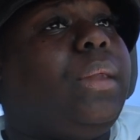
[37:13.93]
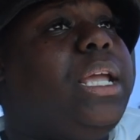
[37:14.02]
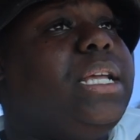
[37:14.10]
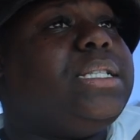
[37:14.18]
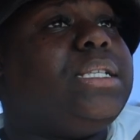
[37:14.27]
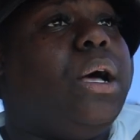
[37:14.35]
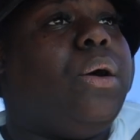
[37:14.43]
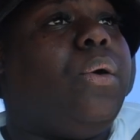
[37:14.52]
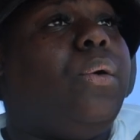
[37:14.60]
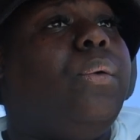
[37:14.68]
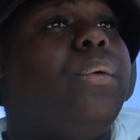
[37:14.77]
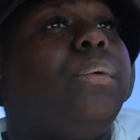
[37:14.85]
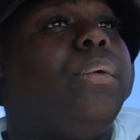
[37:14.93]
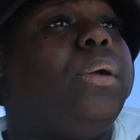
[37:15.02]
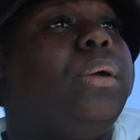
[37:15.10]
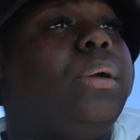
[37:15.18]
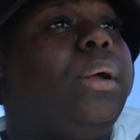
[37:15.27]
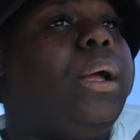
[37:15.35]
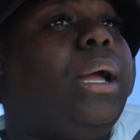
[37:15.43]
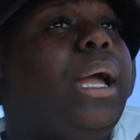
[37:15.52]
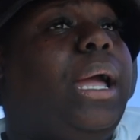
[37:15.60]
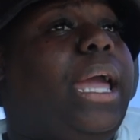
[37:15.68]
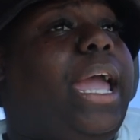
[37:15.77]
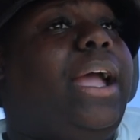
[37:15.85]
And so
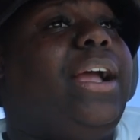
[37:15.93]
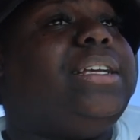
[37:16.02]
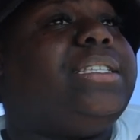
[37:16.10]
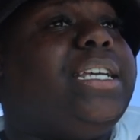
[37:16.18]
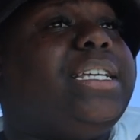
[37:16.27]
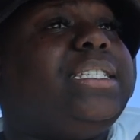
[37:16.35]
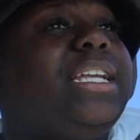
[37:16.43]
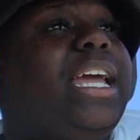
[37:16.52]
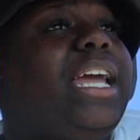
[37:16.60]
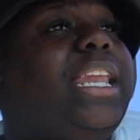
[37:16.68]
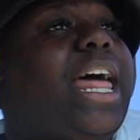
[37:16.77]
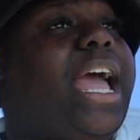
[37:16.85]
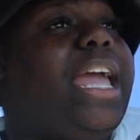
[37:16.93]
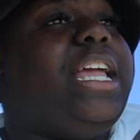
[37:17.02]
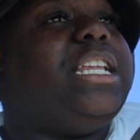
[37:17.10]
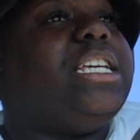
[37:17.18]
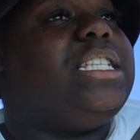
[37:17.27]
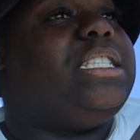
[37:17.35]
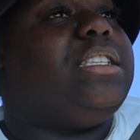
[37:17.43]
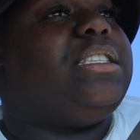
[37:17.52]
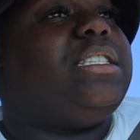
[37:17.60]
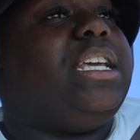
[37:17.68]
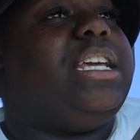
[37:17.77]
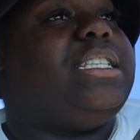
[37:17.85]
ever since then, like he just
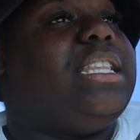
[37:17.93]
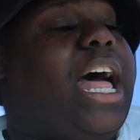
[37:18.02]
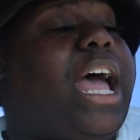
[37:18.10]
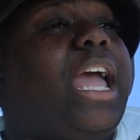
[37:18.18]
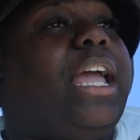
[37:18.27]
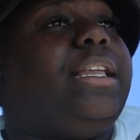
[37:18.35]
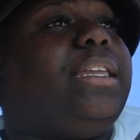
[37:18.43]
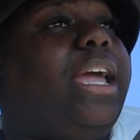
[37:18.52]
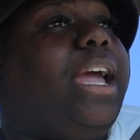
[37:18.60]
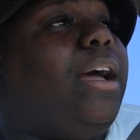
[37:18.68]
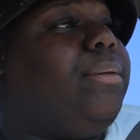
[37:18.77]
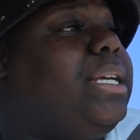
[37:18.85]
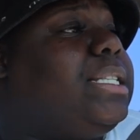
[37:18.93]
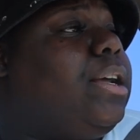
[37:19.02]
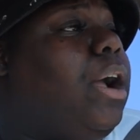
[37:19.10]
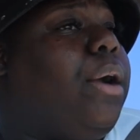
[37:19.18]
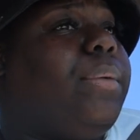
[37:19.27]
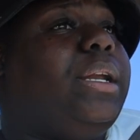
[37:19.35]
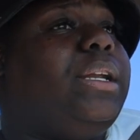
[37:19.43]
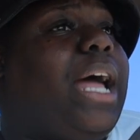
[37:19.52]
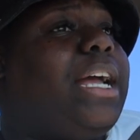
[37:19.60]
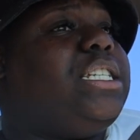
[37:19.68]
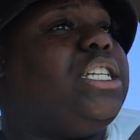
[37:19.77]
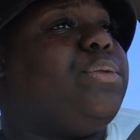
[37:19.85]
since like, damn, this girl really
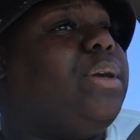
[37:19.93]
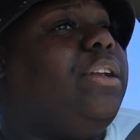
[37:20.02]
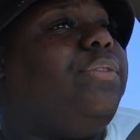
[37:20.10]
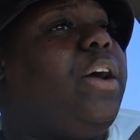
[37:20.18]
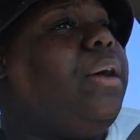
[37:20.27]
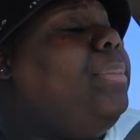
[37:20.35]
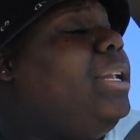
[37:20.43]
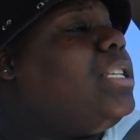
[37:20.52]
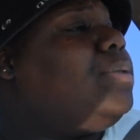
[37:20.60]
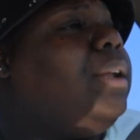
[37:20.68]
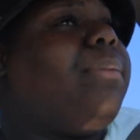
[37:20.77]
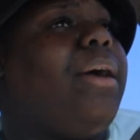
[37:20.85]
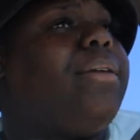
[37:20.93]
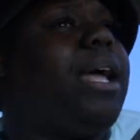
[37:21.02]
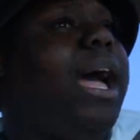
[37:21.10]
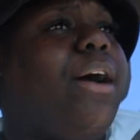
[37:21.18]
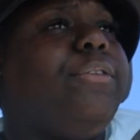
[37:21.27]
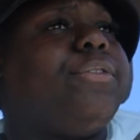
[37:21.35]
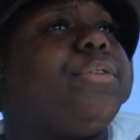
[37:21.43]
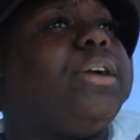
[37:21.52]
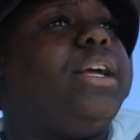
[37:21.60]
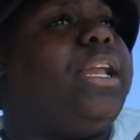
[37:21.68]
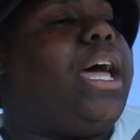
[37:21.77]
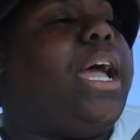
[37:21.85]
like she really fucked me. This really my dog for
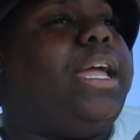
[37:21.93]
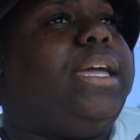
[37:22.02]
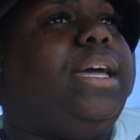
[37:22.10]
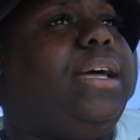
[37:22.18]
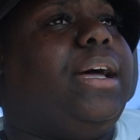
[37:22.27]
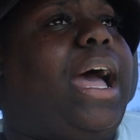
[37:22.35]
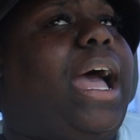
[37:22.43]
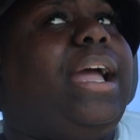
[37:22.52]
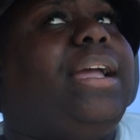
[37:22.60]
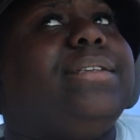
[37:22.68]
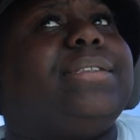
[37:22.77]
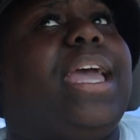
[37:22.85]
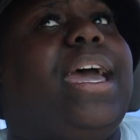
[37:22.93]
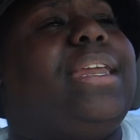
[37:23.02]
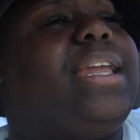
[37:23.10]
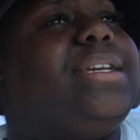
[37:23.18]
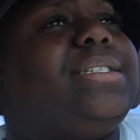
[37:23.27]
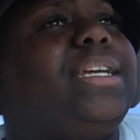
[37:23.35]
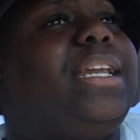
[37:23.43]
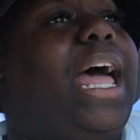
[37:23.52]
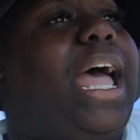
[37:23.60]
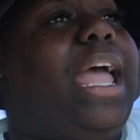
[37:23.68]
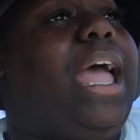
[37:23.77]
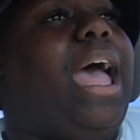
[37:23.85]
real. Like, yeah, I ain't scared of that shit.
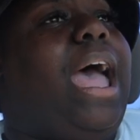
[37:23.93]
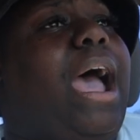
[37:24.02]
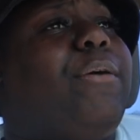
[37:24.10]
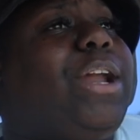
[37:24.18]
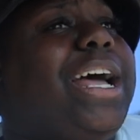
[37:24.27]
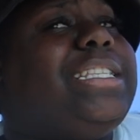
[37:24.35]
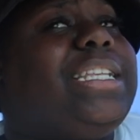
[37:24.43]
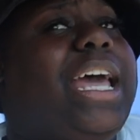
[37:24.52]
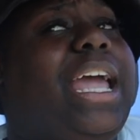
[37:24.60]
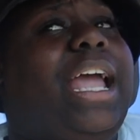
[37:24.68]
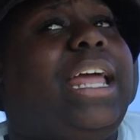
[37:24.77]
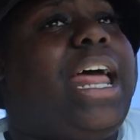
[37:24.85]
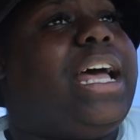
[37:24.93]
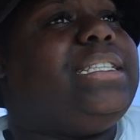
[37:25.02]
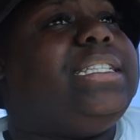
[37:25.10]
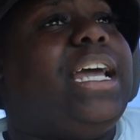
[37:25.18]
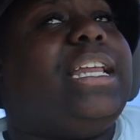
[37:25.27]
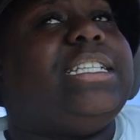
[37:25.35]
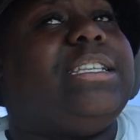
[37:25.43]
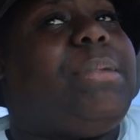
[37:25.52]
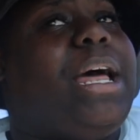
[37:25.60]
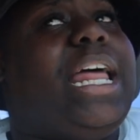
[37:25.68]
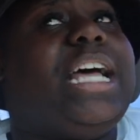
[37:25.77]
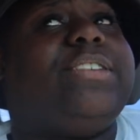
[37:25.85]
Like when I say and I said this in
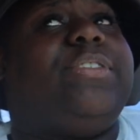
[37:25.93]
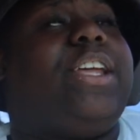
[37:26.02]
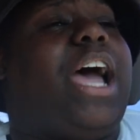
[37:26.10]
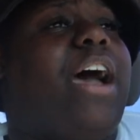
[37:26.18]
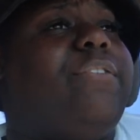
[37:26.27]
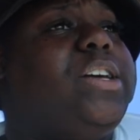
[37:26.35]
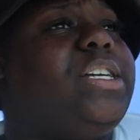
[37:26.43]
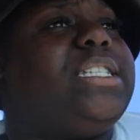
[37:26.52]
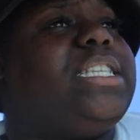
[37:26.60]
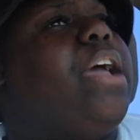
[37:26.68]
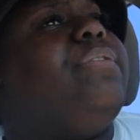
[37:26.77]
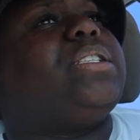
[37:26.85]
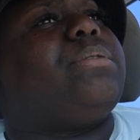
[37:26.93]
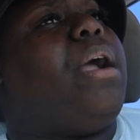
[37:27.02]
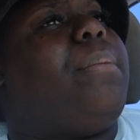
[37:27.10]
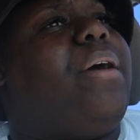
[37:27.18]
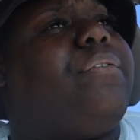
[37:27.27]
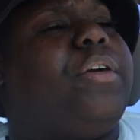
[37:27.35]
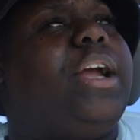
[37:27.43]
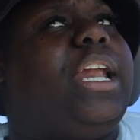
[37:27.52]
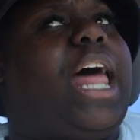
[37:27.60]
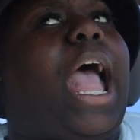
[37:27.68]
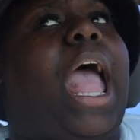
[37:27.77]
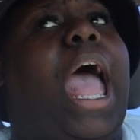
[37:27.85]
my last video, I feel the safest around my friend.
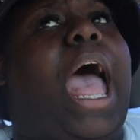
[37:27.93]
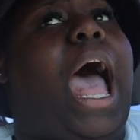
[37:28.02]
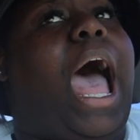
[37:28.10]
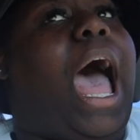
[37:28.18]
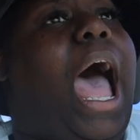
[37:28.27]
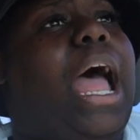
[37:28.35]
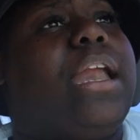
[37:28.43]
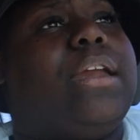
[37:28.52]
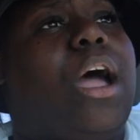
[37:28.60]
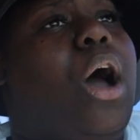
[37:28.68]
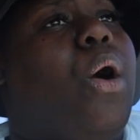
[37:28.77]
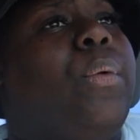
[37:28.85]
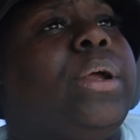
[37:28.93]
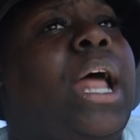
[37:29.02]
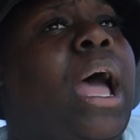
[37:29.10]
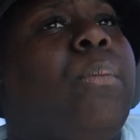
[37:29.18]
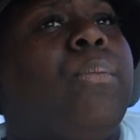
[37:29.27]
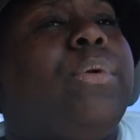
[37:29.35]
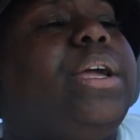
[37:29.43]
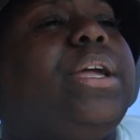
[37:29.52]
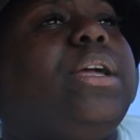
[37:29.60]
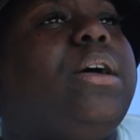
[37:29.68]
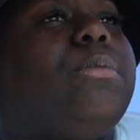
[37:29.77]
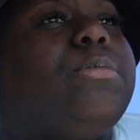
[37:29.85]
Like I know when I'm with
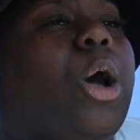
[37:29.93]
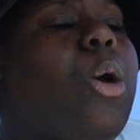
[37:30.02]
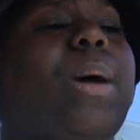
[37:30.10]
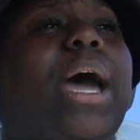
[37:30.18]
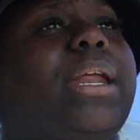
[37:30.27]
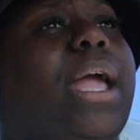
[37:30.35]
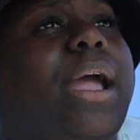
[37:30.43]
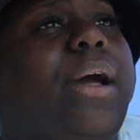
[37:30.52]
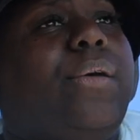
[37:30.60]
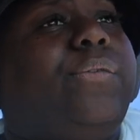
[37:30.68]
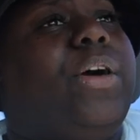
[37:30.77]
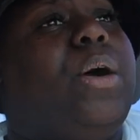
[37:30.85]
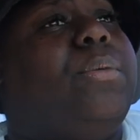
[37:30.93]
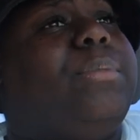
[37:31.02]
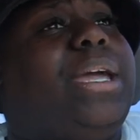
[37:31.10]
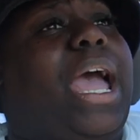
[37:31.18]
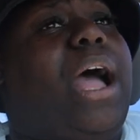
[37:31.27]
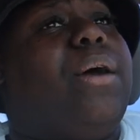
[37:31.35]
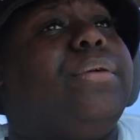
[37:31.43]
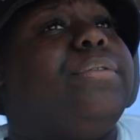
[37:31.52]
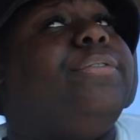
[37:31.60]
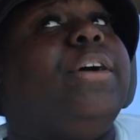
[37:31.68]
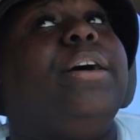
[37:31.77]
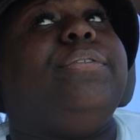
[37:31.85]
him, nobody ain't gonna fuck with me. I don't
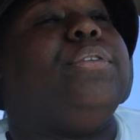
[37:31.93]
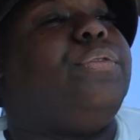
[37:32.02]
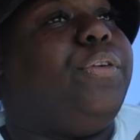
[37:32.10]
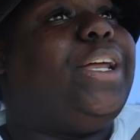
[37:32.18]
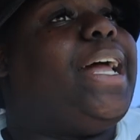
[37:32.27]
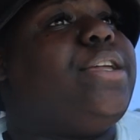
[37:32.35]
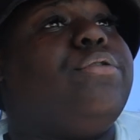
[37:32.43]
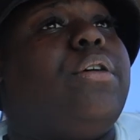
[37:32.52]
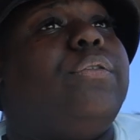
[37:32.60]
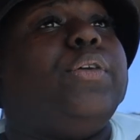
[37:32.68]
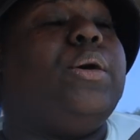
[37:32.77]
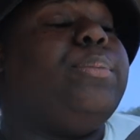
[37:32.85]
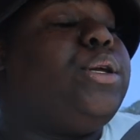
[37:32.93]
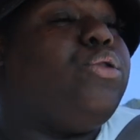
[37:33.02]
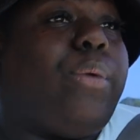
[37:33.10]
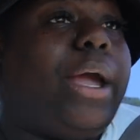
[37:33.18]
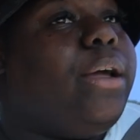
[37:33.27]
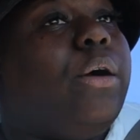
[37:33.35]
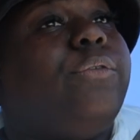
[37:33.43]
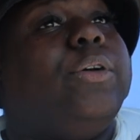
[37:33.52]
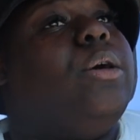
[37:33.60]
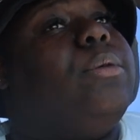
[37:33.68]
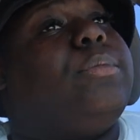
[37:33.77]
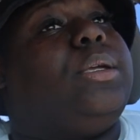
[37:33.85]
give a fuck if you feel like you gonna fuck with me, you ain't gonna
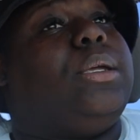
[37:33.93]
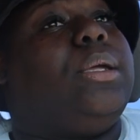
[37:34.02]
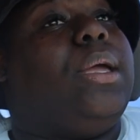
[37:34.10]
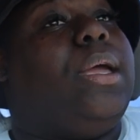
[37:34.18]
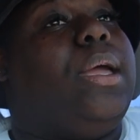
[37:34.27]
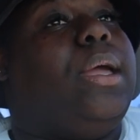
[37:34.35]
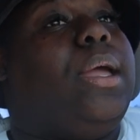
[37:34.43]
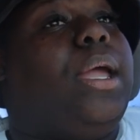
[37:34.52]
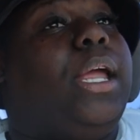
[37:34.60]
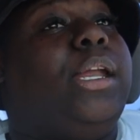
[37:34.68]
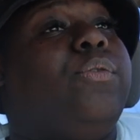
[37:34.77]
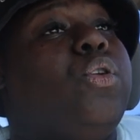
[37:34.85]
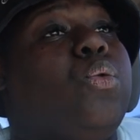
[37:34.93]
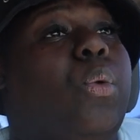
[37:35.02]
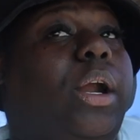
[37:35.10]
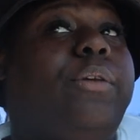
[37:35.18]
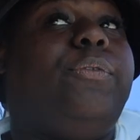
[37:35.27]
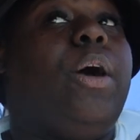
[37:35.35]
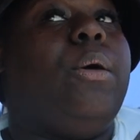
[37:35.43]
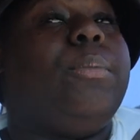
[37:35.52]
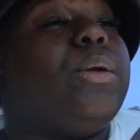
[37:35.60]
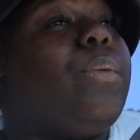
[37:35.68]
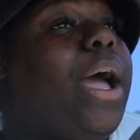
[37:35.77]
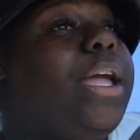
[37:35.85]
fuck with me. And if you wanna fuck with
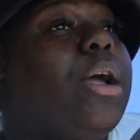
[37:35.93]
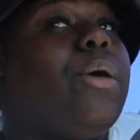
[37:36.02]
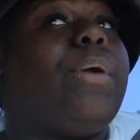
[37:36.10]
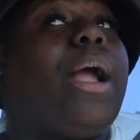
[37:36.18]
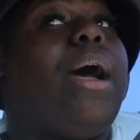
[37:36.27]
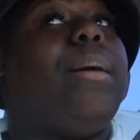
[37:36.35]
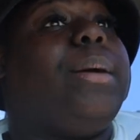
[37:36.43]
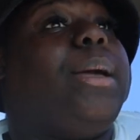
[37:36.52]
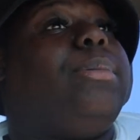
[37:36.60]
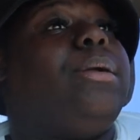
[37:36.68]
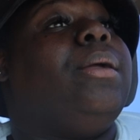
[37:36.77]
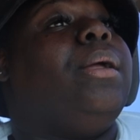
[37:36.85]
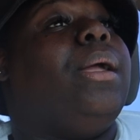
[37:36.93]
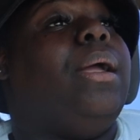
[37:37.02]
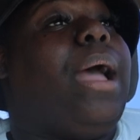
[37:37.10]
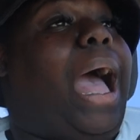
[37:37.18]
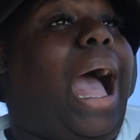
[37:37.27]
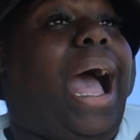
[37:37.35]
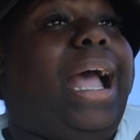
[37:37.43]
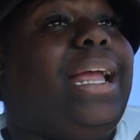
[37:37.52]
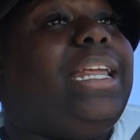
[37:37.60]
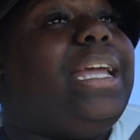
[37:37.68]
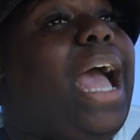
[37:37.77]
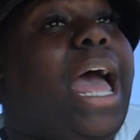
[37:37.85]
me while he around, baby, I
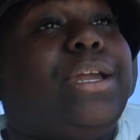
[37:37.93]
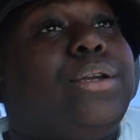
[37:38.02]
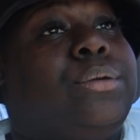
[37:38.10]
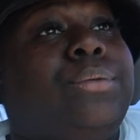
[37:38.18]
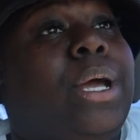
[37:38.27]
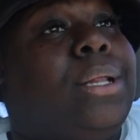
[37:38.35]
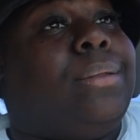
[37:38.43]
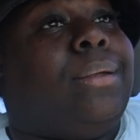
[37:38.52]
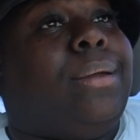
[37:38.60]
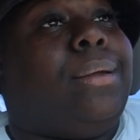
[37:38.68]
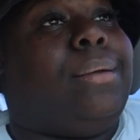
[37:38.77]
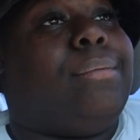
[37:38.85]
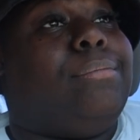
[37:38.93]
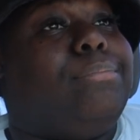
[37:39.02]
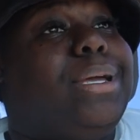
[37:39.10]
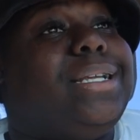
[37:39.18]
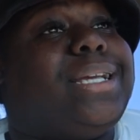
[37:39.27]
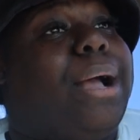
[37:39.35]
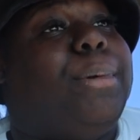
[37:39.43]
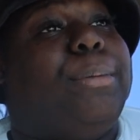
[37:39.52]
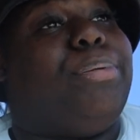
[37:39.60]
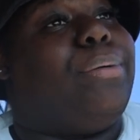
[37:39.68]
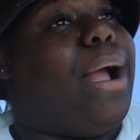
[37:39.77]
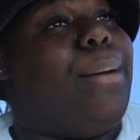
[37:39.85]
ain't even got to do nothing. Bitch, I'm
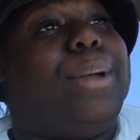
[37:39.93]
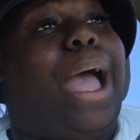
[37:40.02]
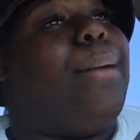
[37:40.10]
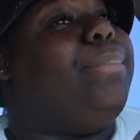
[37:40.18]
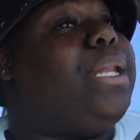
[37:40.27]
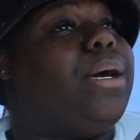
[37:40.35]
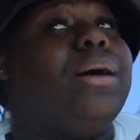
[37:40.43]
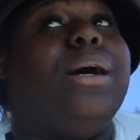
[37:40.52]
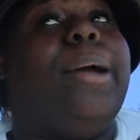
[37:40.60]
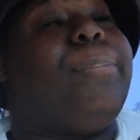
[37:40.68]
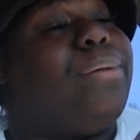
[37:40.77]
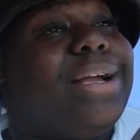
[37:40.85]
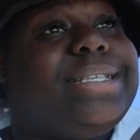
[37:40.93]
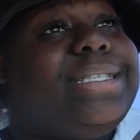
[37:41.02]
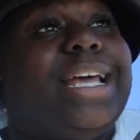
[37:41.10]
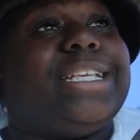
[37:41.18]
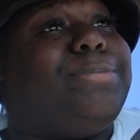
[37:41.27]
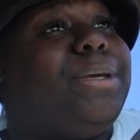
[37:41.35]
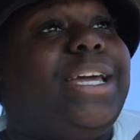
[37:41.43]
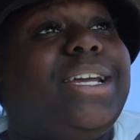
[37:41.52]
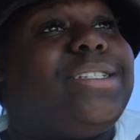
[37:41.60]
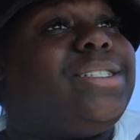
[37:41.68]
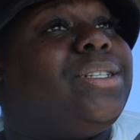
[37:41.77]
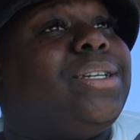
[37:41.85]
a prom I'm be the hood princess,
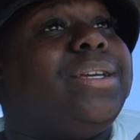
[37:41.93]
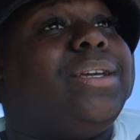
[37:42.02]
bitch.